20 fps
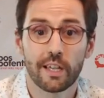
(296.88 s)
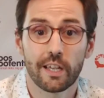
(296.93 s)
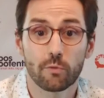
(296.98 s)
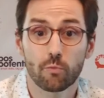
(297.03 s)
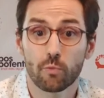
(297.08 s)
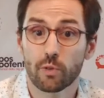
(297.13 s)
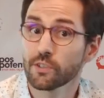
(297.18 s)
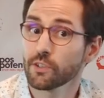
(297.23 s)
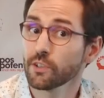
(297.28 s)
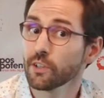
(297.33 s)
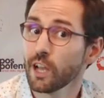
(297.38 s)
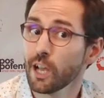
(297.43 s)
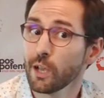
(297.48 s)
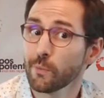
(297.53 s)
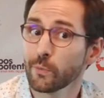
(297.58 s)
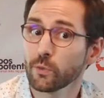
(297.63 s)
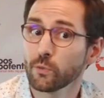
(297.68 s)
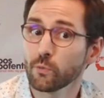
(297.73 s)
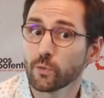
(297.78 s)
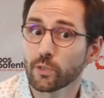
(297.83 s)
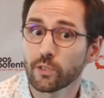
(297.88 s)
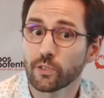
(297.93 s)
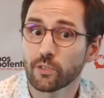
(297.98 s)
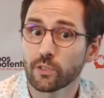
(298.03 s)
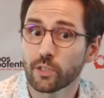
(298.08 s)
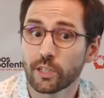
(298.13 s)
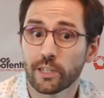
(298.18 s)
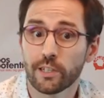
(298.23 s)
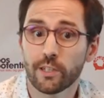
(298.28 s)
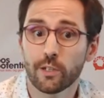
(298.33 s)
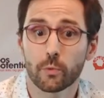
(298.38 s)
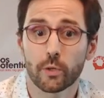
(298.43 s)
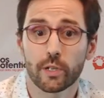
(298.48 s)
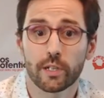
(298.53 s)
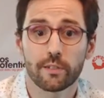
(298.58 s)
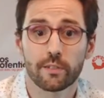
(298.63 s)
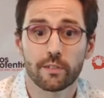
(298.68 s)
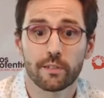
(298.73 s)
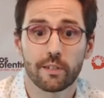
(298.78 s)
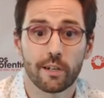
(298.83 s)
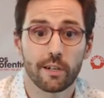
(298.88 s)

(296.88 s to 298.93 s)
and what's going to happen with the Kinder brand.